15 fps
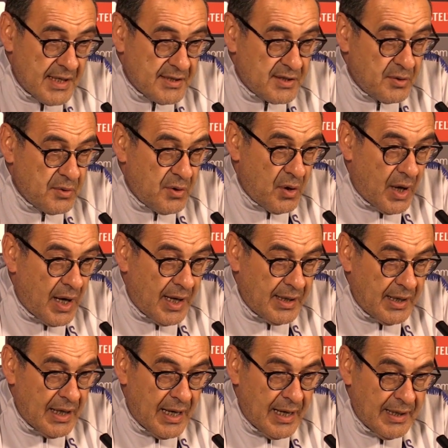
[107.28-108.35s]
As you know,
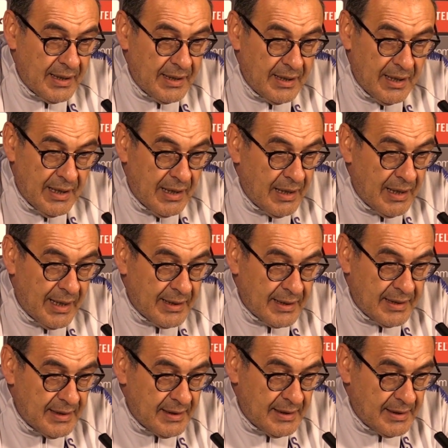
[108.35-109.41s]
I I
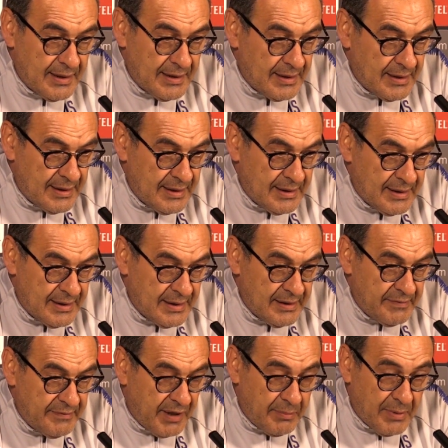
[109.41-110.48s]
like
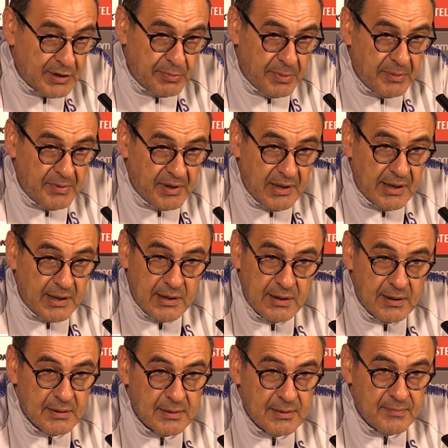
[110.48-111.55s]
uh, very much Premier League.
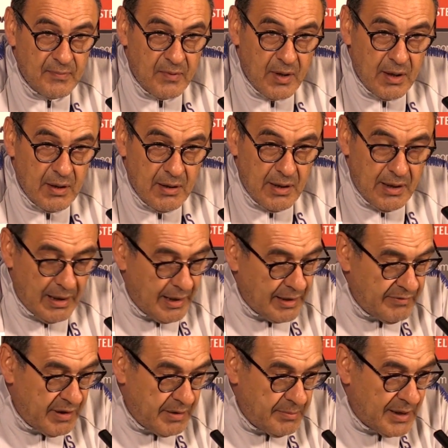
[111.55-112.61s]
I
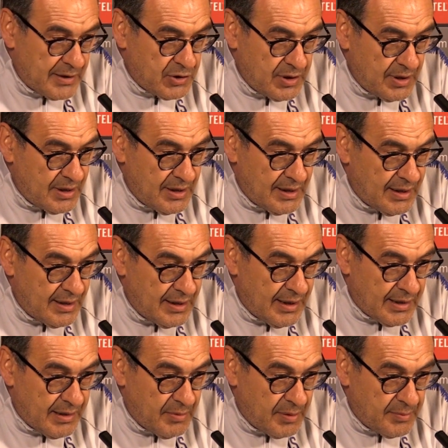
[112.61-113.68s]
like very much. Uh,
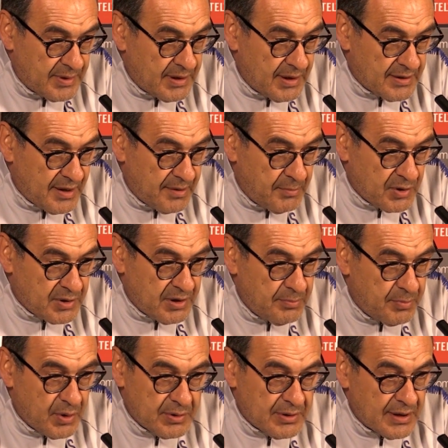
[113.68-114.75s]
at the moment, it's the most
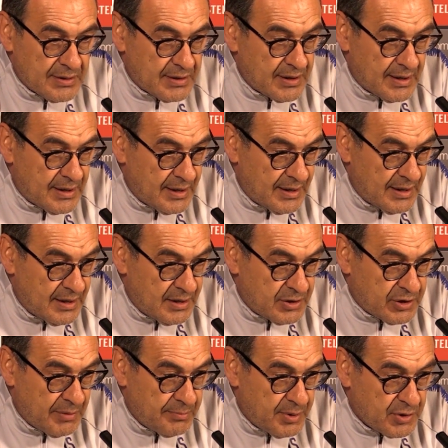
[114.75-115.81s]
important uh,
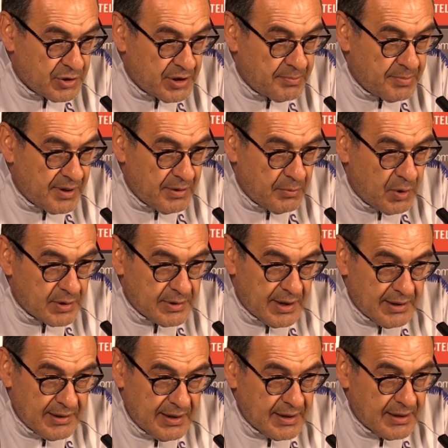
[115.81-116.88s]
championship in the world,
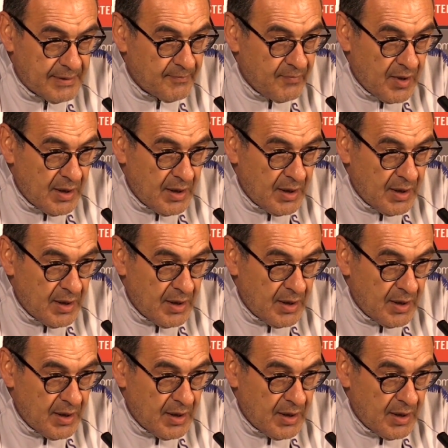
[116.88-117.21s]
I think.